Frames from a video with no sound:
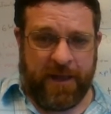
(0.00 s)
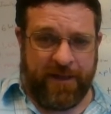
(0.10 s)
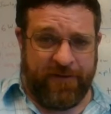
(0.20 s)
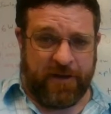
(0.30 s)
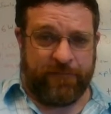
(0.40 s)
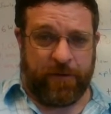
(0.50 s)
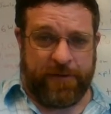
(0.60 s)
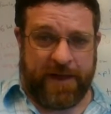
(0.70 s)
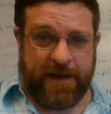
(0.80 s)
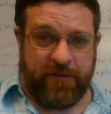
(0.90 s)
If you
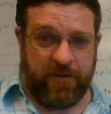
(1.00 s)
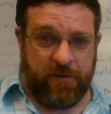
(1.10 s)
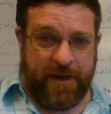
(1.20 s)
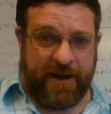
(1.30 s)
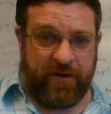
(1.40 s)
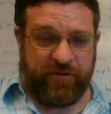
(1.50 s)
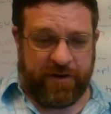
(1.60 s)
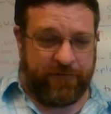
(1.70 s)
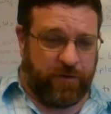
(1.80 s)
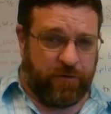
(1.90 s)
convert that into
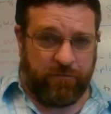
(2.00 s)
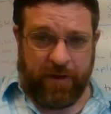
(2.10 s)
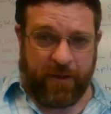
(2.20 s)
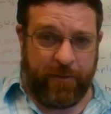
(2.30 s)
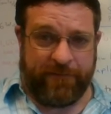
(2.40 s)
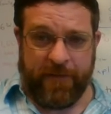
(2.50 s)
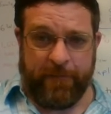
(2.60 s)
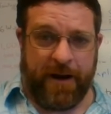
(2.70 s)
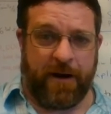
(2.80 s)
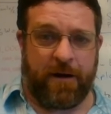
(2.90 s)
energy of you running away from
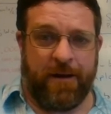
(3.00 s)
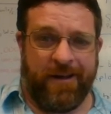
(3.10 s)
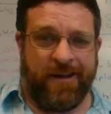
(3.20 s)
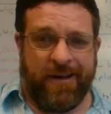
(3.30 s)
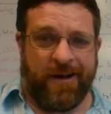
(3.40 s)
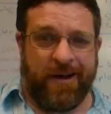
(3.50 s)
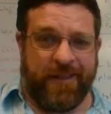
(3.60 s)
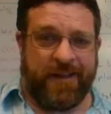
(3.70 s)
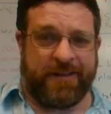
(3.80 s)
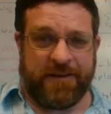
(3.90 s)
the bear,
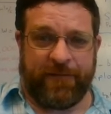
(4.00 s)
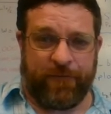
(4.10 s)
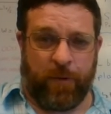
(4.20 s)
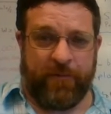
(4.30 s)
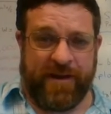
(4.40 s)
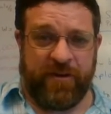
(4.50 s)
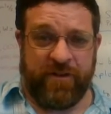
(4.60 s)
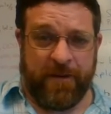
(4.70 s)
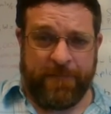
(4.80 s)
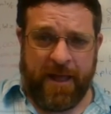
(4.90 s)
uh, that's a different form of
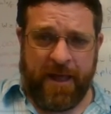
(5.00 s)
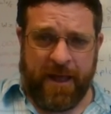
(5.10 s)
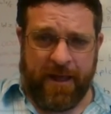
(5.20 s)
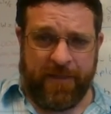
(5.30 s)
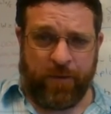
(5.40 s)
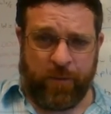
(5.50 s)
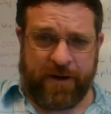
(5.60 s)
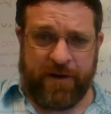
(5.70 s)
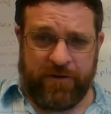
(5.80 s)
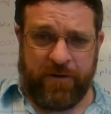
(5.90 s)
energy. And the
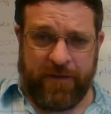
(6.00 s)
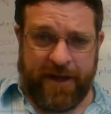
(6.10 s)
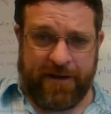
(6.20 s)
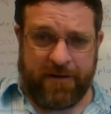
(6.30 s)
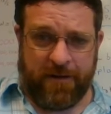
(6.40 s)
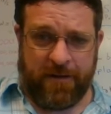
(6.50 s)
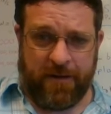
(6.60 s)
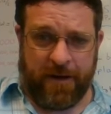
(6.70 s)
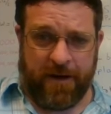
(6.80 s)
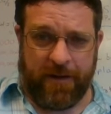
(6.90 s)
quicker you do that,
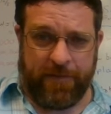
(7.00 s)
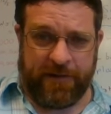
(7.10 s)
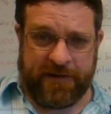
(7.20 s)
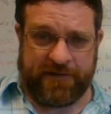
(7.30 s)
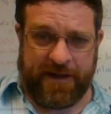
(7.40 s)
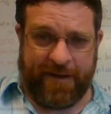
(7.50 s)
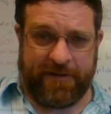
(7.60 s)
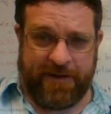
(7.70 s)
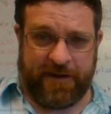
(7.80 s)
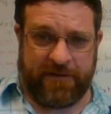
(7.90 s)
um, the less time
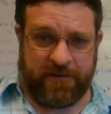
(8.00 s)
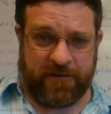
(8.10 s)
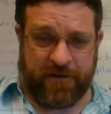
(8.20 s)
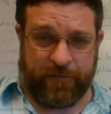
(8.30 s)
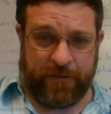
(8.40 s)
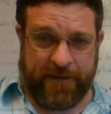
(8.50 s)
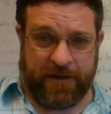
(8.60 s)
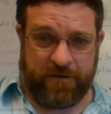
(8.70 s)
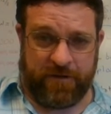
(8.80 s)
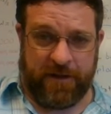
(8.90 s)
it takes to convert
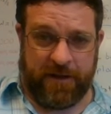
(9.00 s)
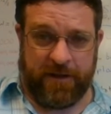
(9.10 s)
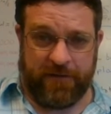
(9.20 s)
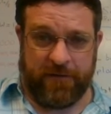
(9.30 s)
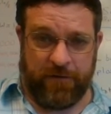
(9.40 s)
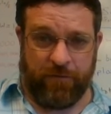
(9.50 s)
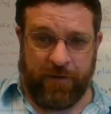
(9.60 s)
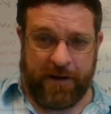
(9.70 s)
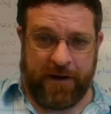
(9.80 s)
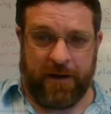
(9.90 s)
that cookie into you
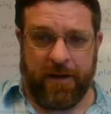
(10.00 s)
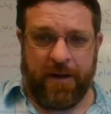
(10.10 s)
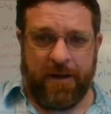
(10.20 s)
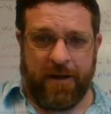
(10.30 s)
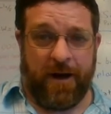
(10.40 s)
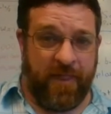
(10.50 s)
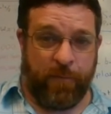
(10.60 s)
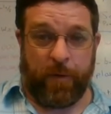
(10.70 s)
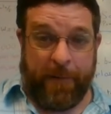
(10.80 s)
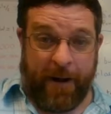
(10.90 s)
running, uh,
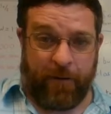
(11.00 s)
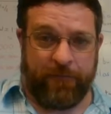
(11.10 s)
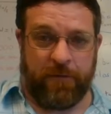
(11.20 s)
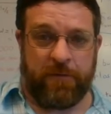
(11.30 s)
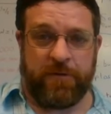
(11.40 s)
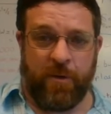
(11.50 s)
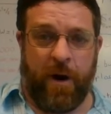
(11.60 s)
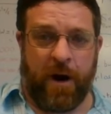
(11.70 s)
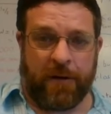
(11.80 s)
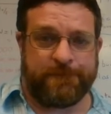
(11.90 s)
the more powerful
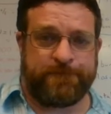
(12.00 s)
you are.